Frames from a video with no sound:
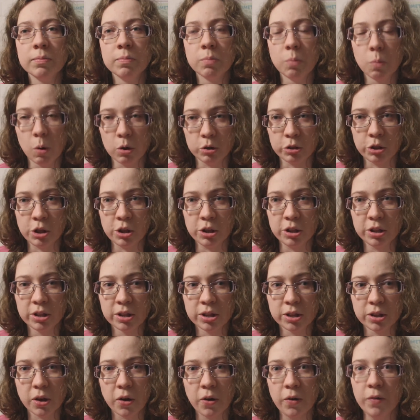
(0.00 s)

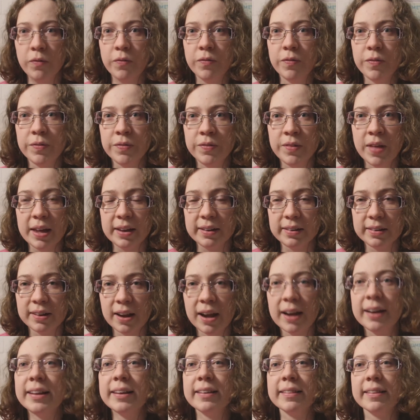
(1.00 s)
watches of that
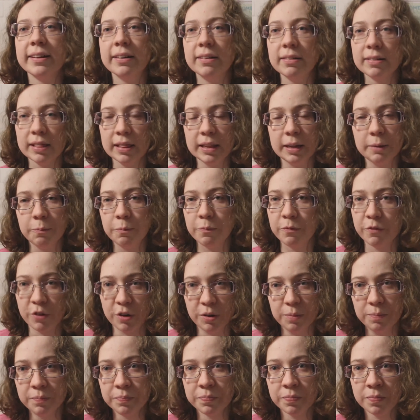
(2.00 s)
tiny little clip
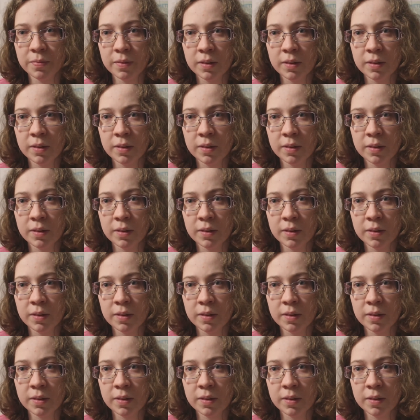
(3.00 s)
from